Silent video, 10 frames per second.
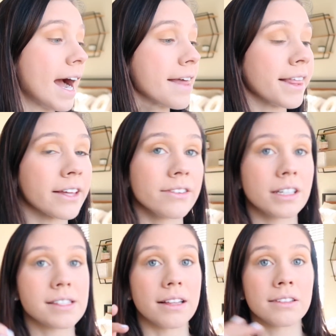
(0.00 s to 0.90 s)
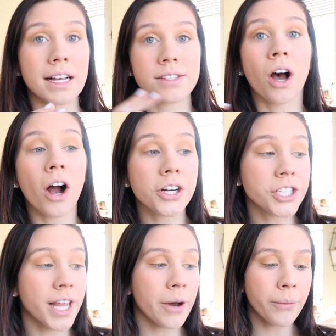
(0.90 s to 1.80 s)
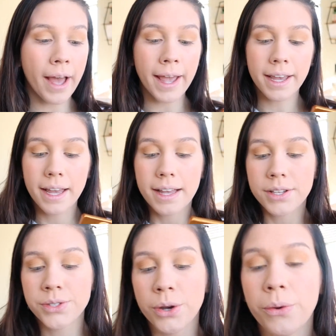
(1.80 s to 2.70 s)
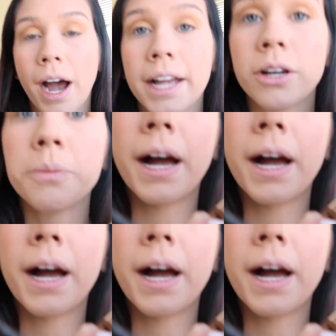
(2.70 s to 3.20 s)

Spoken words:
I think it looks less harsh that way. So I go